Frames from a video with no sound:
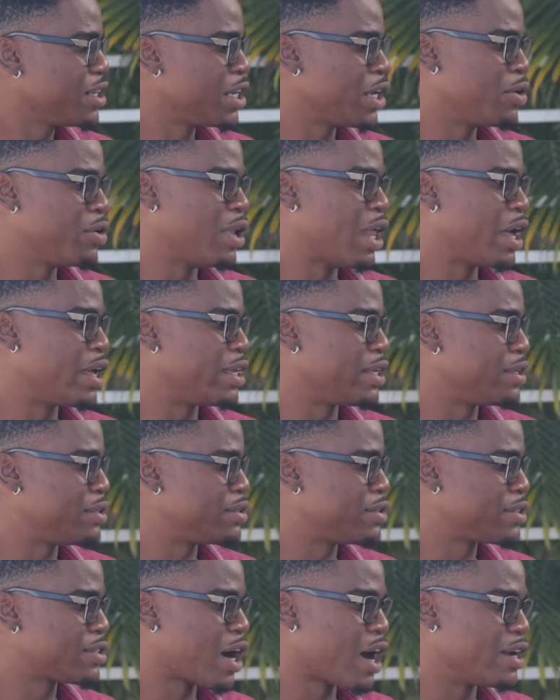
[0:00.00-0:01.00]
Like
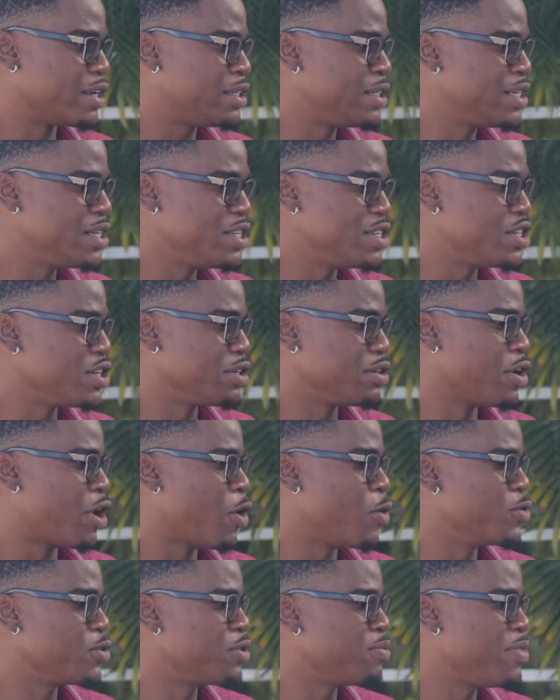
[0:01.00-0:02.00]
start teaching
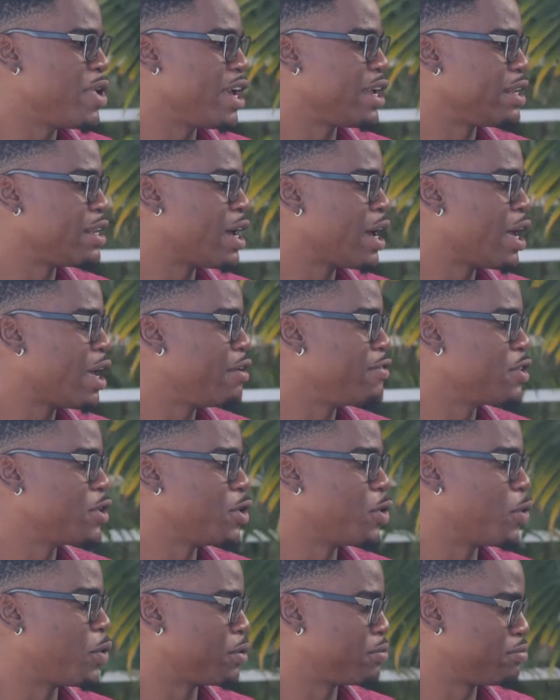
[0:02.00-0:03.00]
how to make knives.
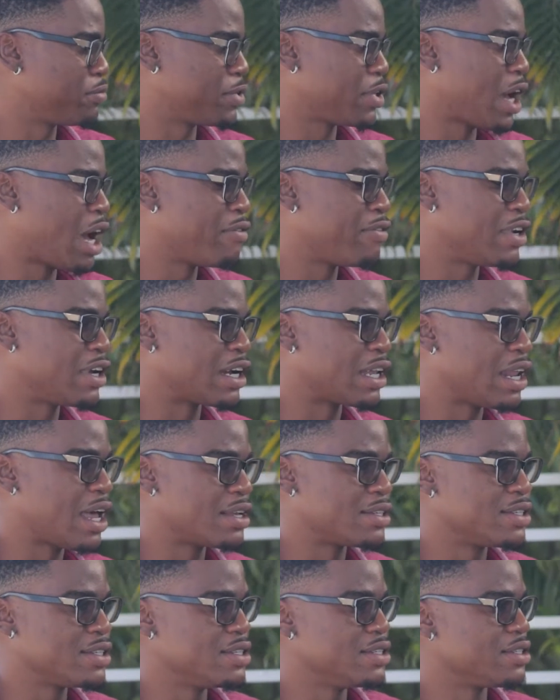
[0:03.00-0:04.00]
Having
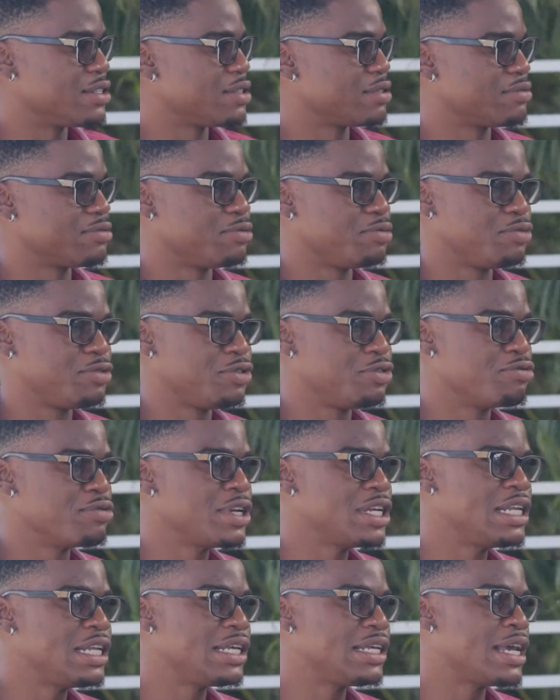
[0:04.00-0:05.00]
classes,
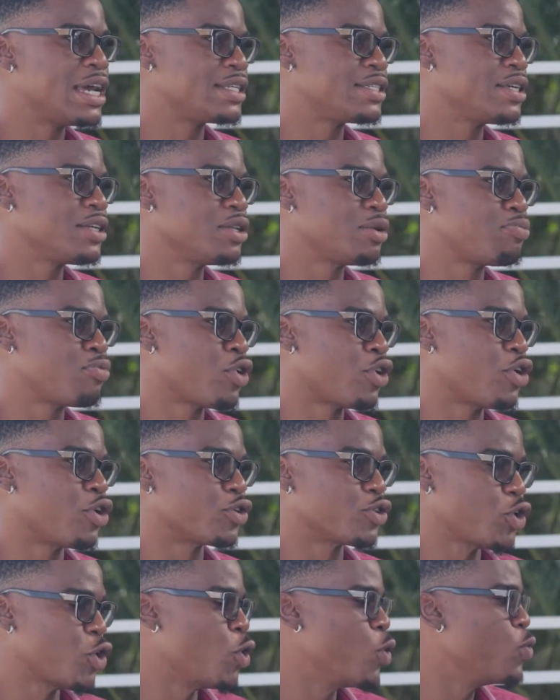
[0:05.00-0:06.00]
really getting the
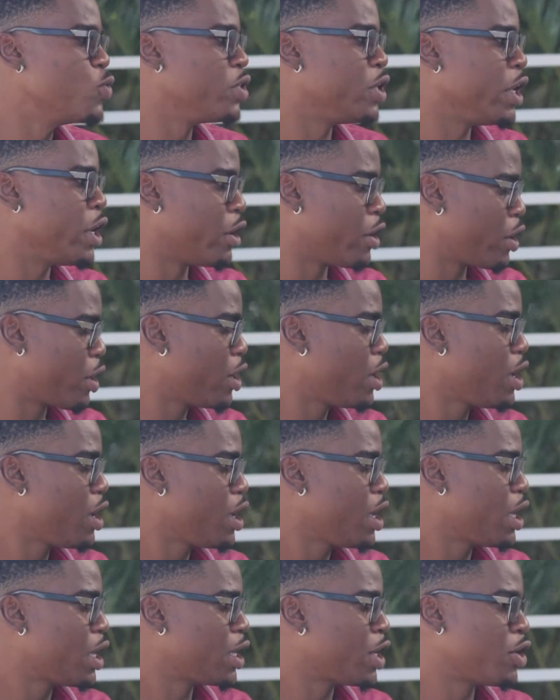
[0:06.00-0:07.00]
product out there.
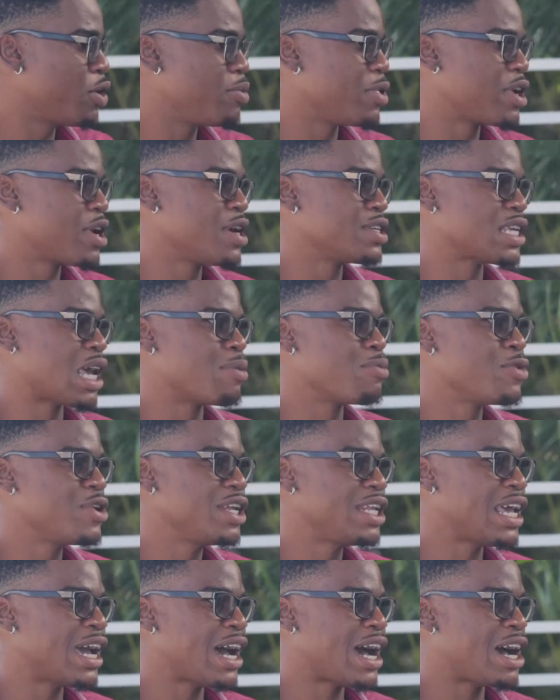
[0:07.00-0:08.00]
Because I'm
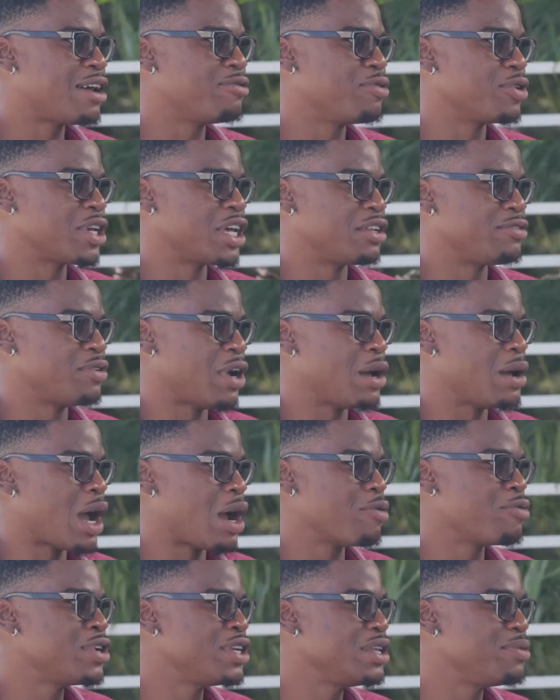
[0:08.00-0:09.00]
really an advocate.
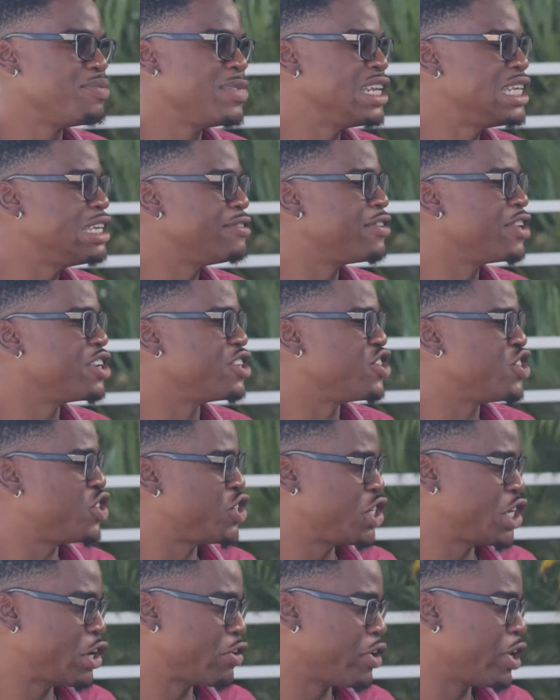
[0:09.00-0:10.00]
I really believe in
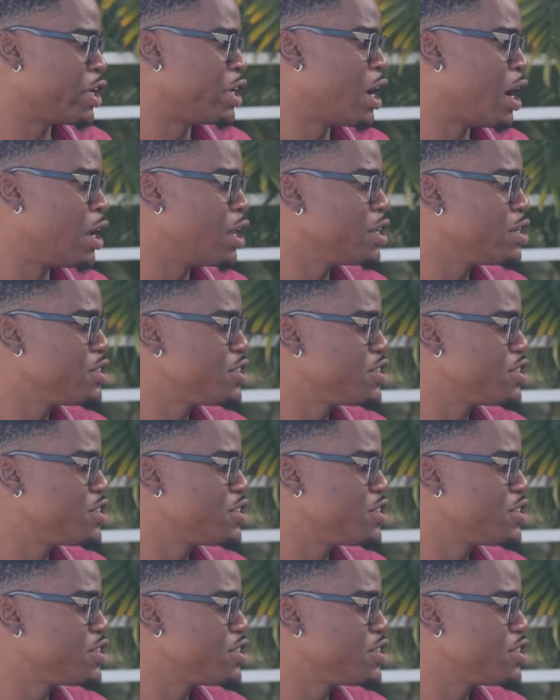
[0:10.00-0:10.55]
sharing knowledge.